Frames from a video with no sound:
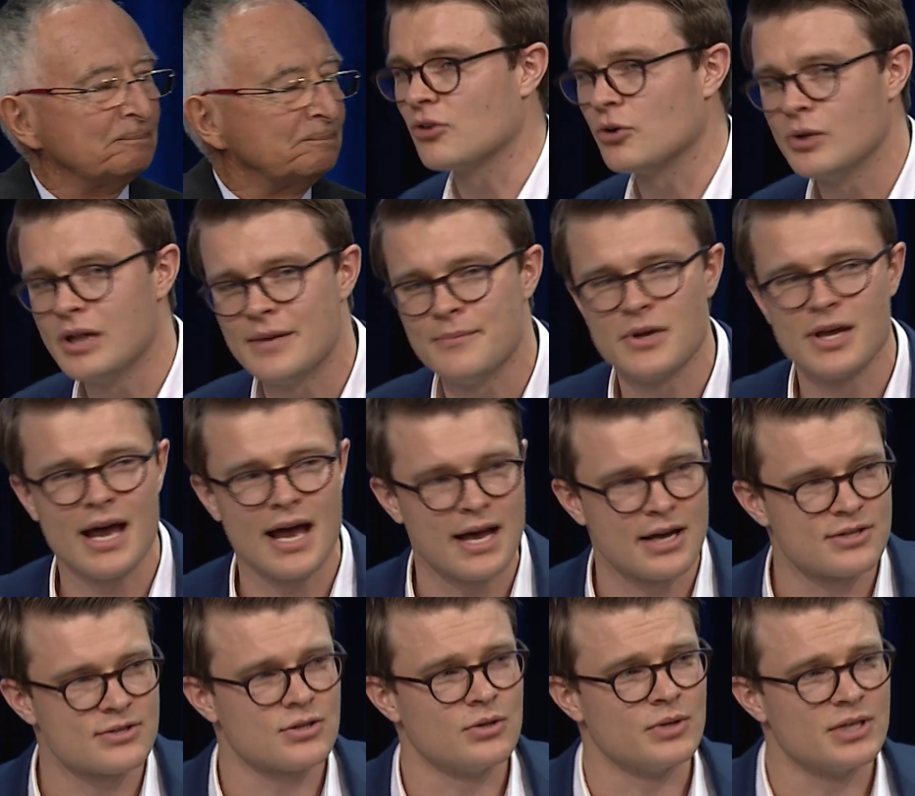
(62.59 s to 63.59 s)
Let me
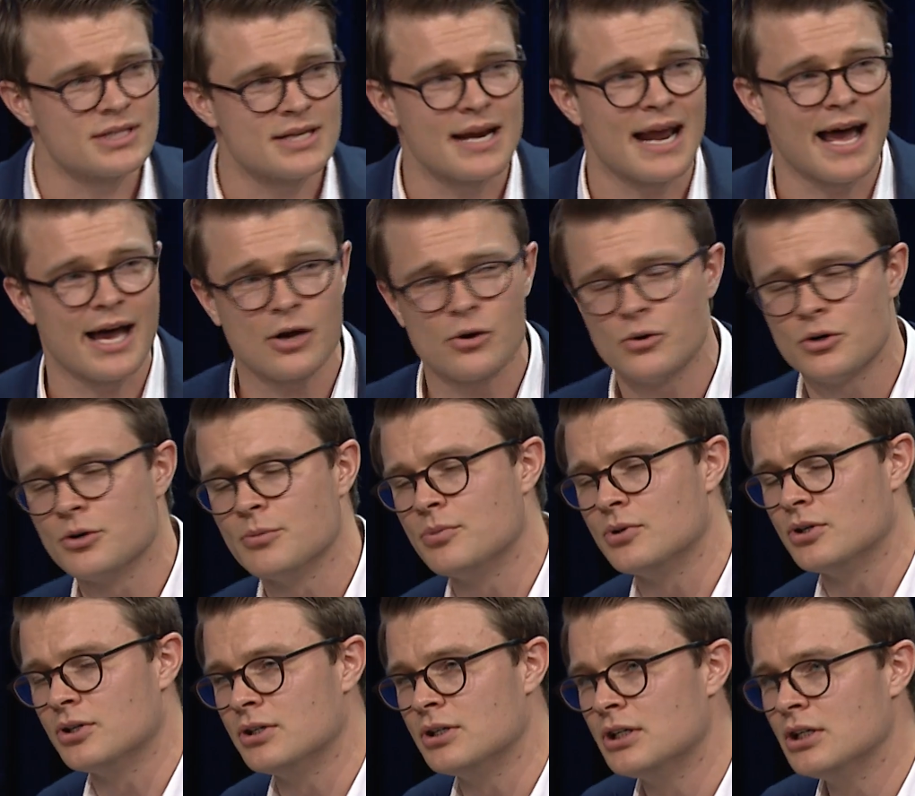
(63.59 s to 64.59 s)
ask you, is it
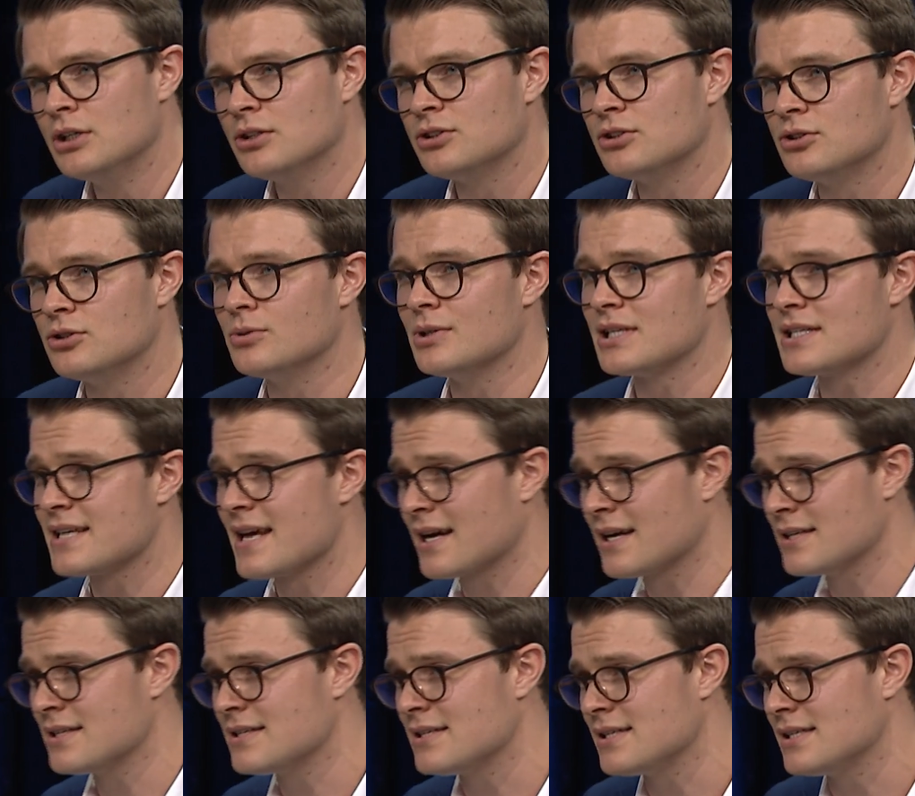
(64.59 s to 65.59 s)
equitable to do a
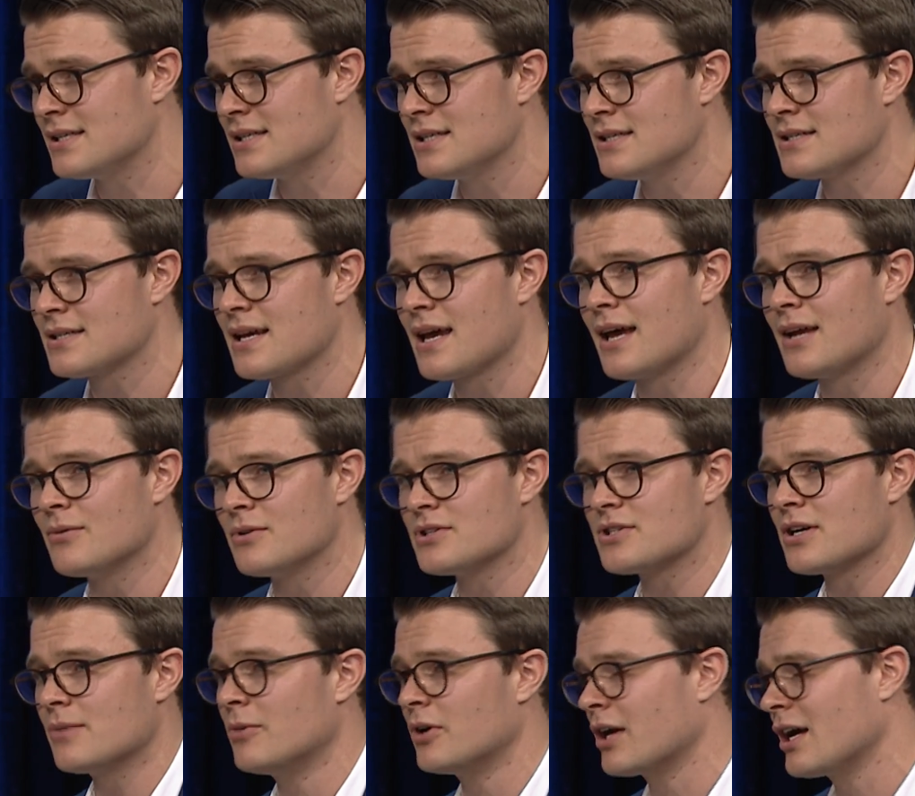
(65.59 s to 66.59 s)
second CT scan when
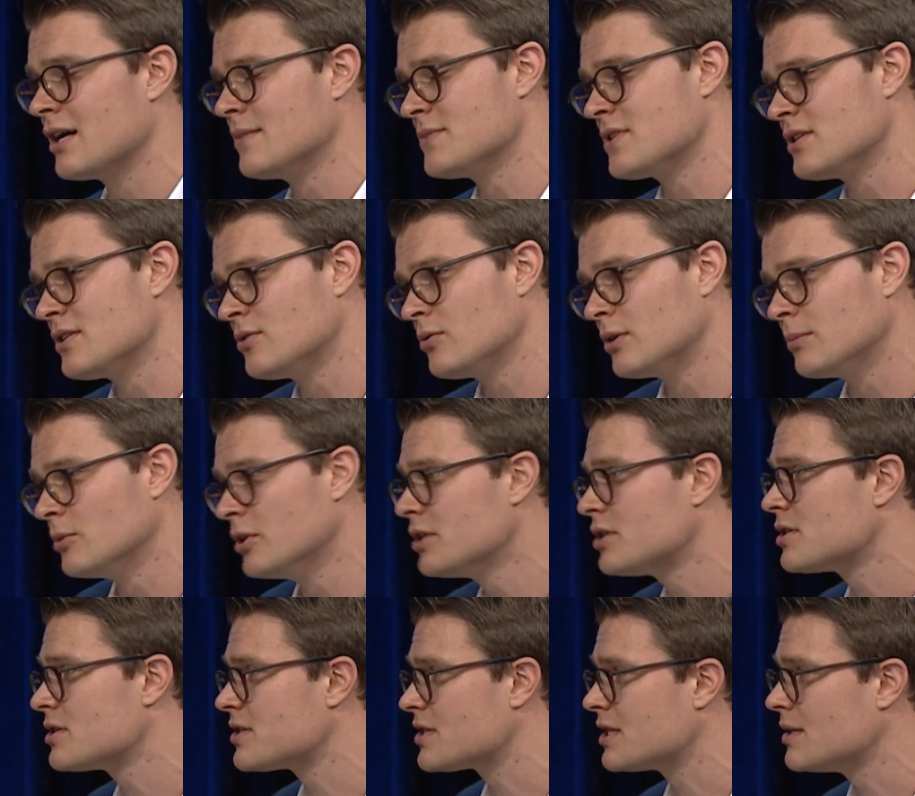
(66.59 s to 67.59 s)
someone comes into
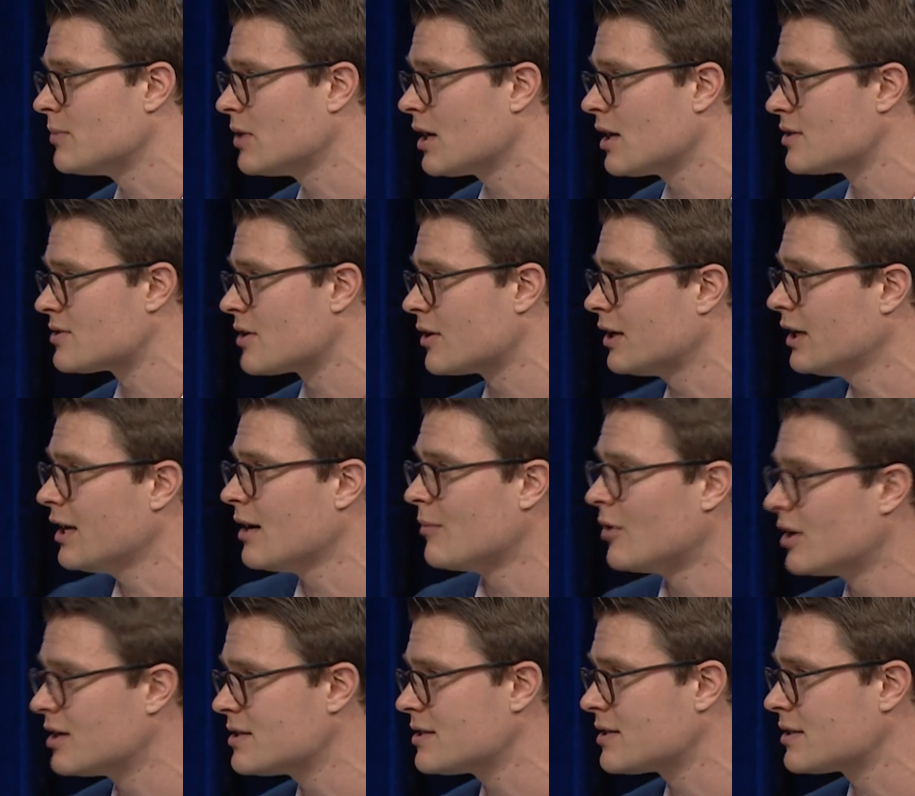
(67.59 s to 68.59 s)
emergency because our
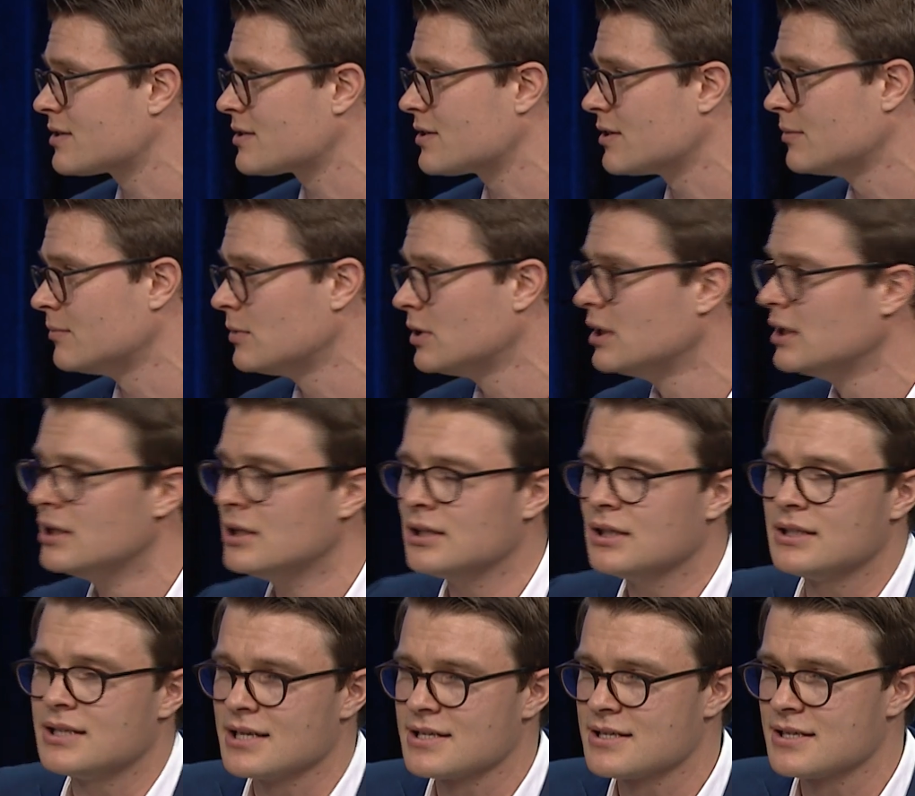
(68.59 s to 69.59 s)
EMR system
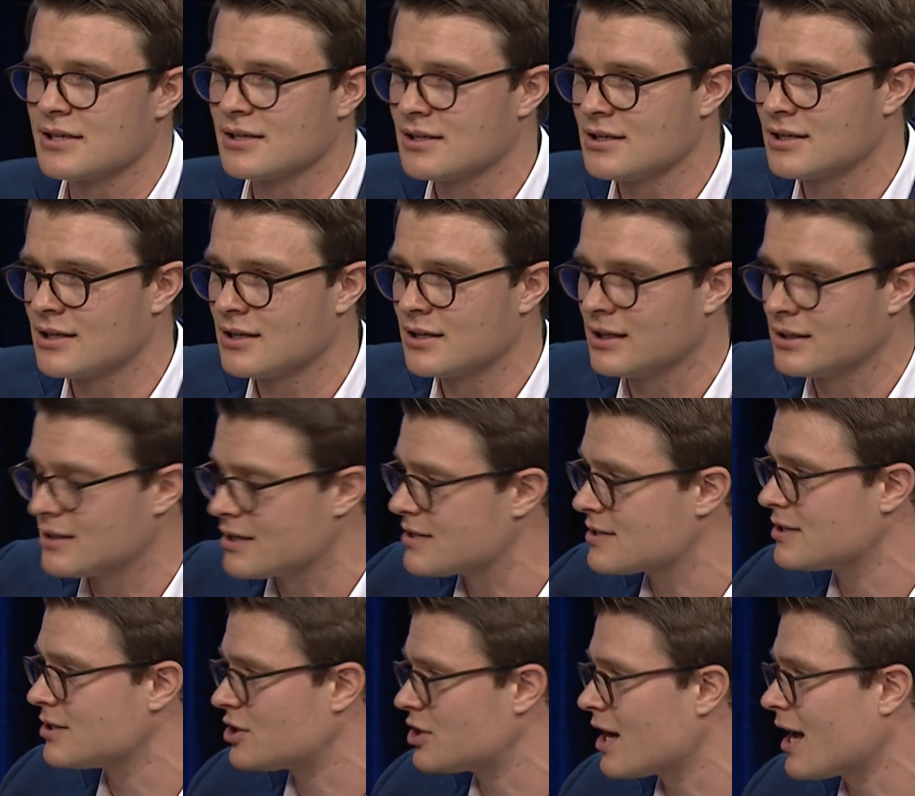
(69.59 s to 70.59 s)
doesn't
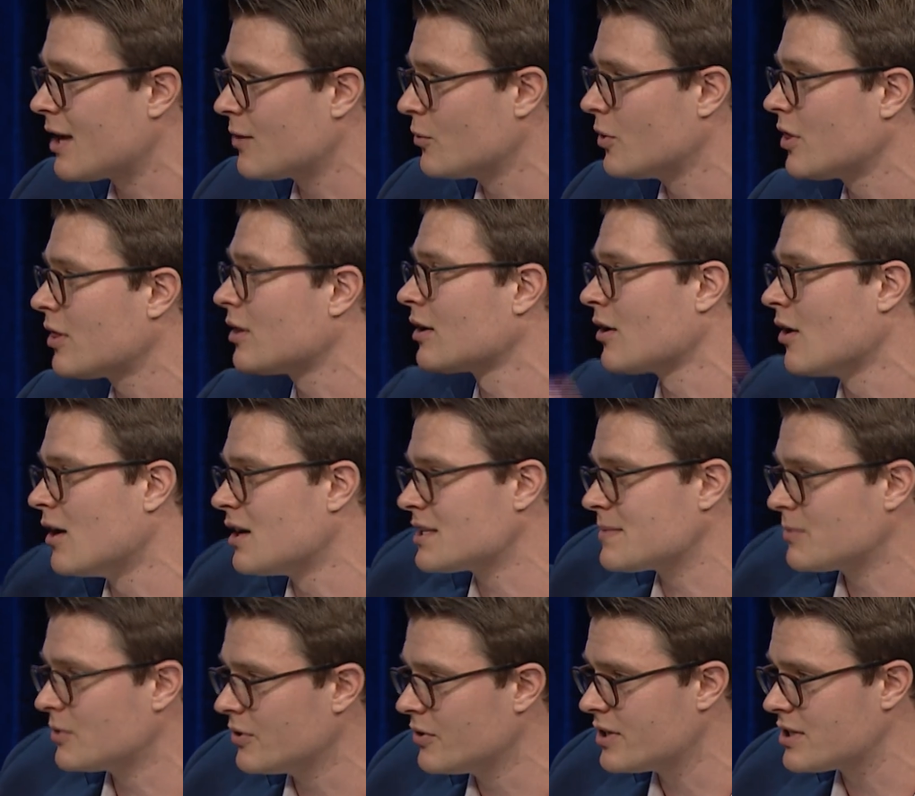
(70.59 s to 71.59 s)
chat with the
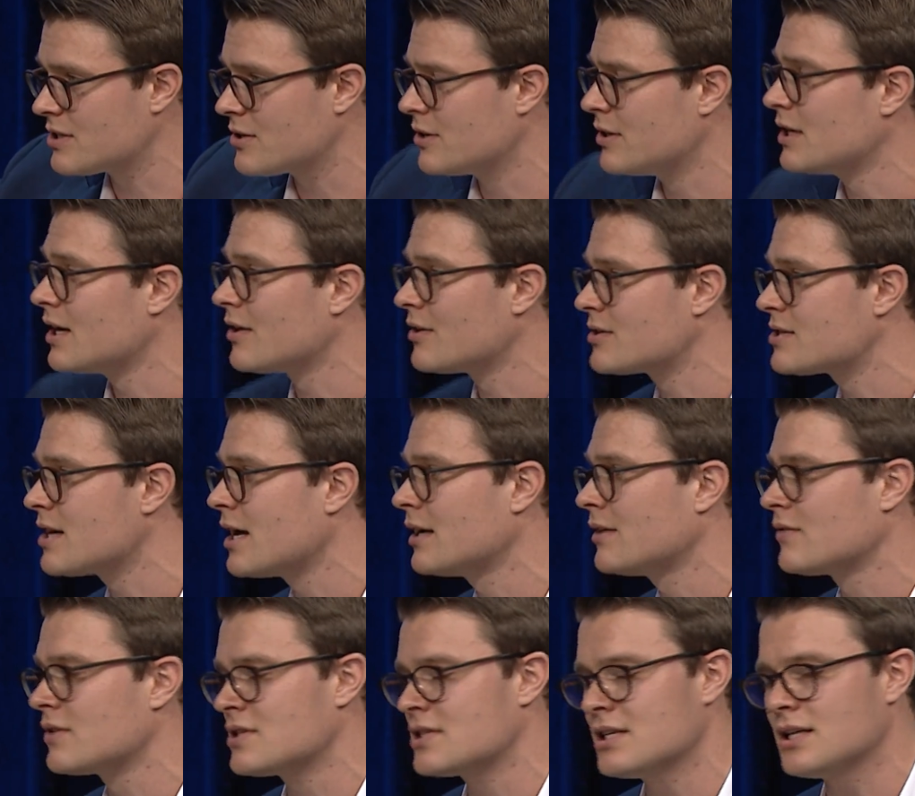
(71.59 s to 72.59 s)
hospital that's on the other side
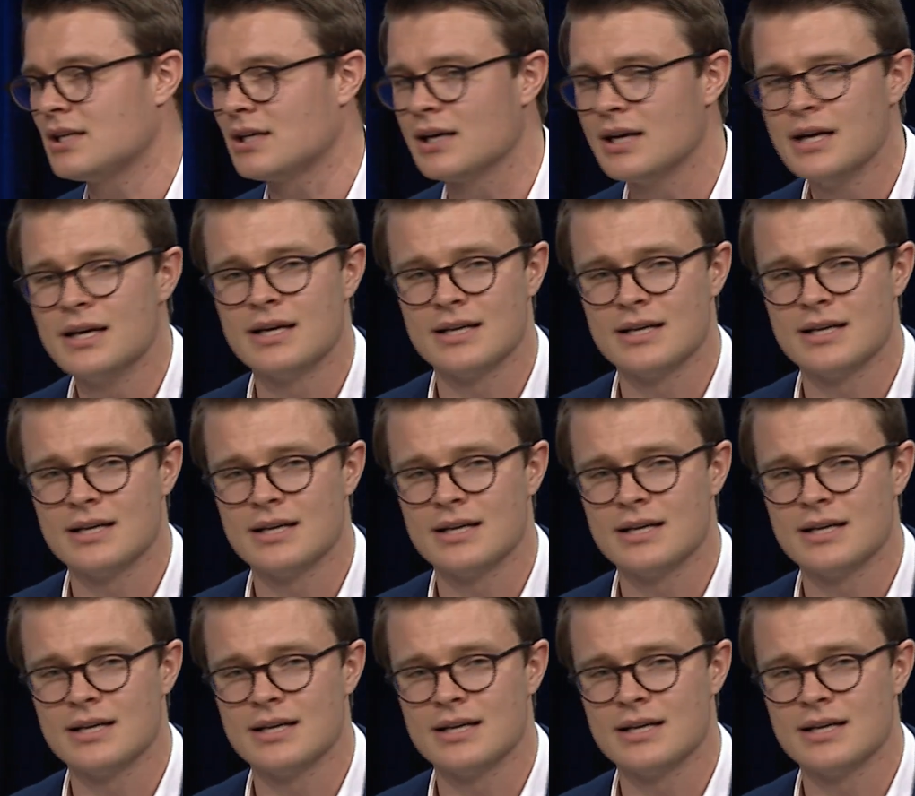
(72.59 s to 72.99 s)
of the city?